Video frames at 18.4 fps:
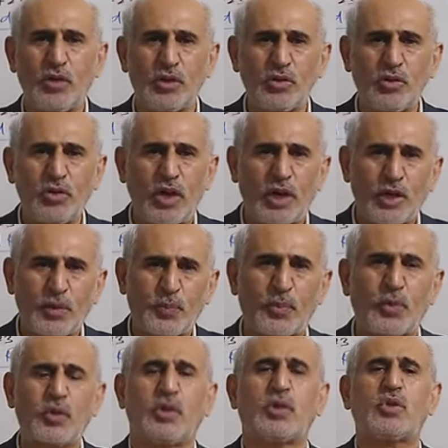We do
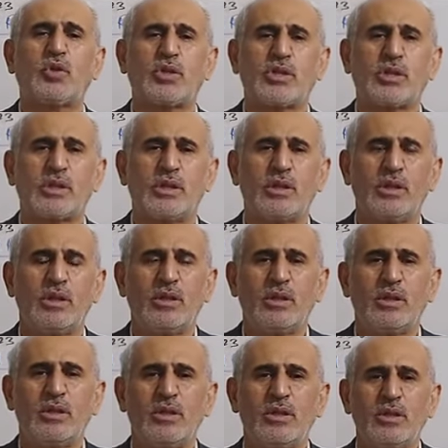not produce
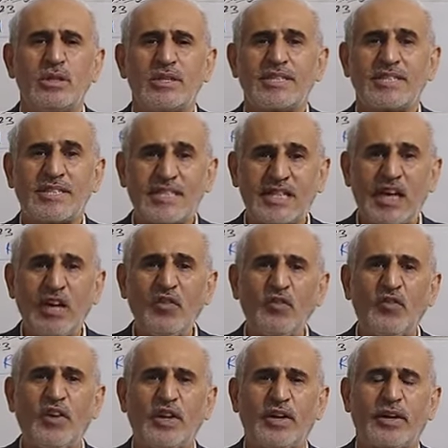
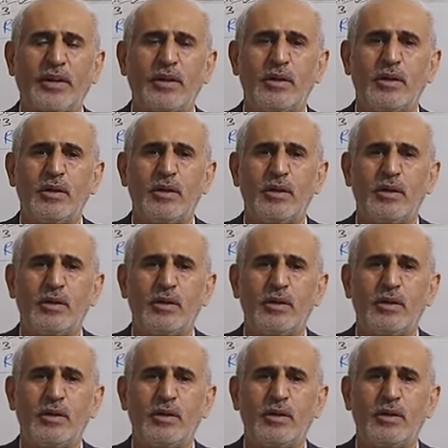sulfur.